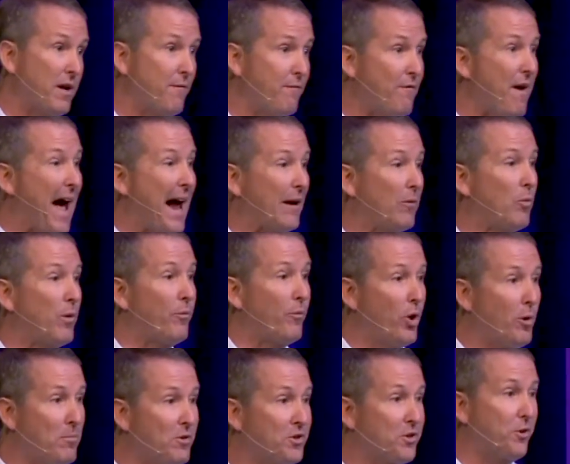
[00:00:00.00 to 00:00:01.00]
In fact, what
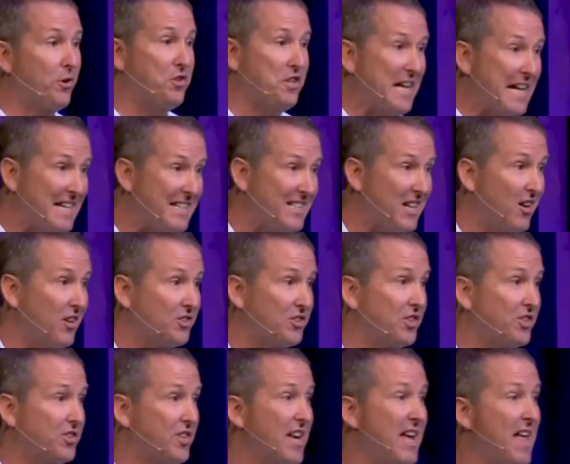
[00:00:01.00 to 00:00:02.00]
Romans 13 tells
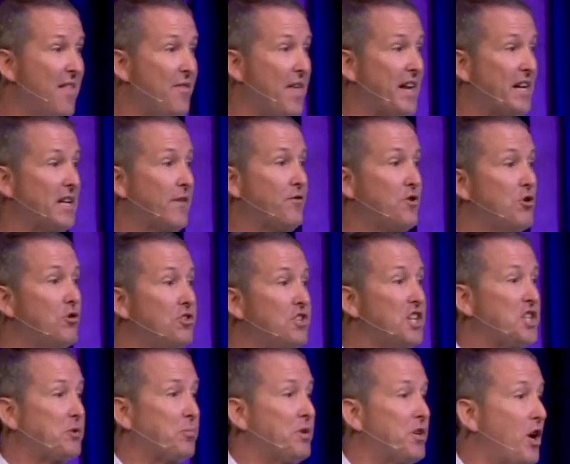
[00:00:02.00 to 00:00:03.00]
us, that if you
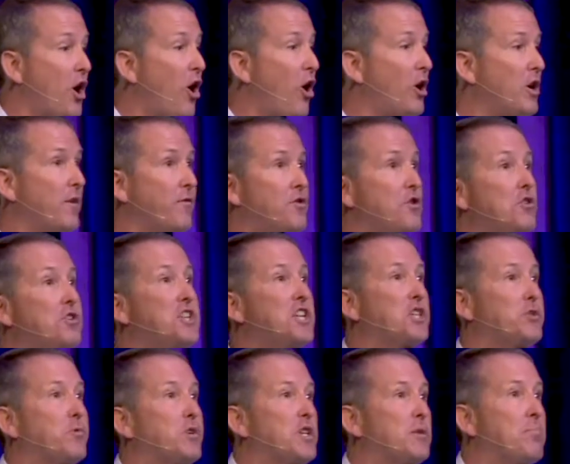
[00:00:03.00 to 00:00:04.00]
disregard, if you
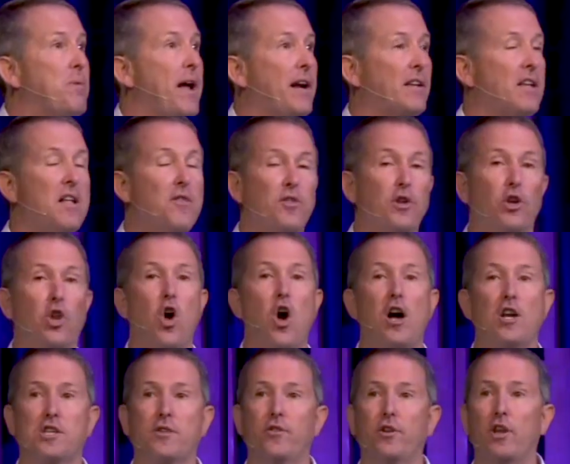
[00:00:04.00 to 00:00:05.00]
disrespect the
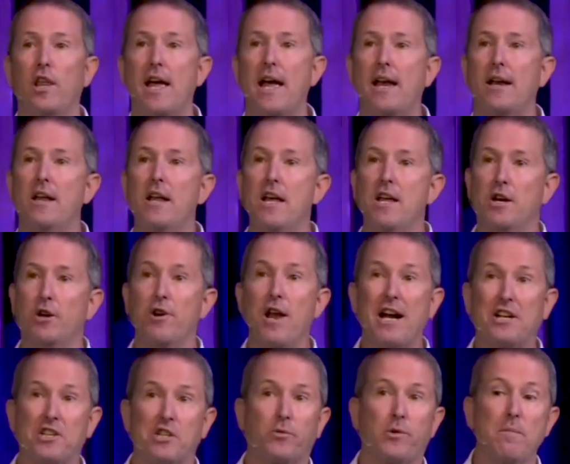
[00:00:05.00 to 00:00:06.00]
laws of a land, you're
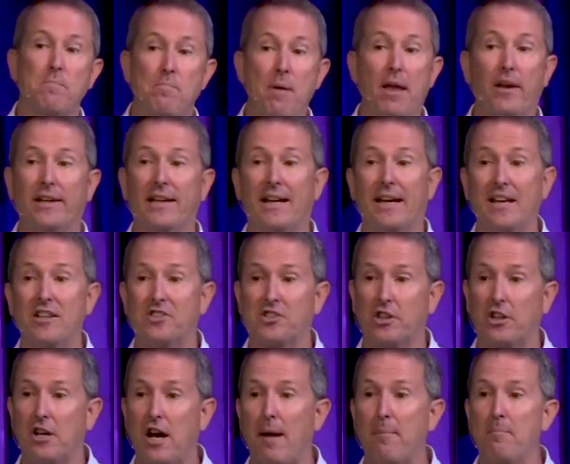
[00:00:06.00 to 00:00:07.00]
not just rebelling against the
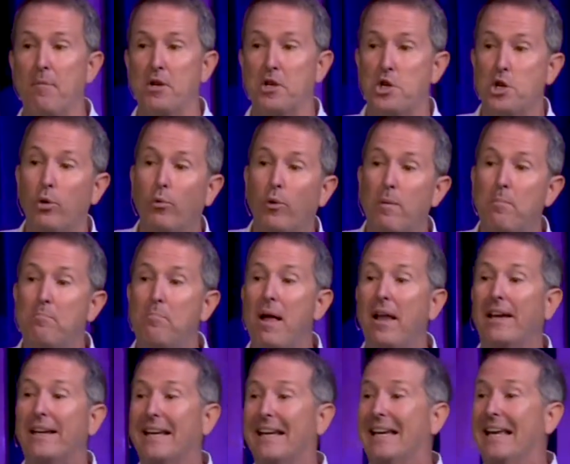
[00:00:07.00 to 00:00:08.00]
government, you're
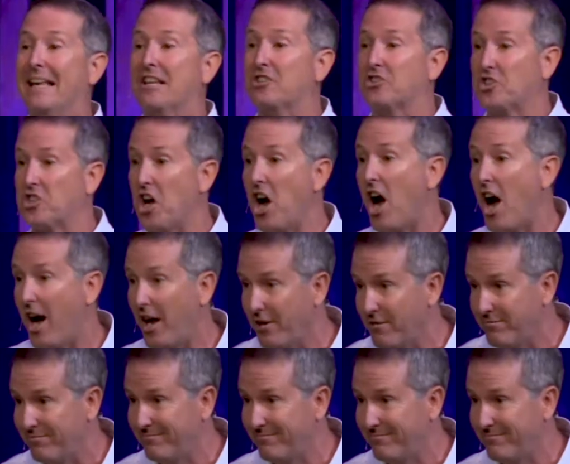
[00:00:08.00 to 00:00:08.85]
rebelling against God.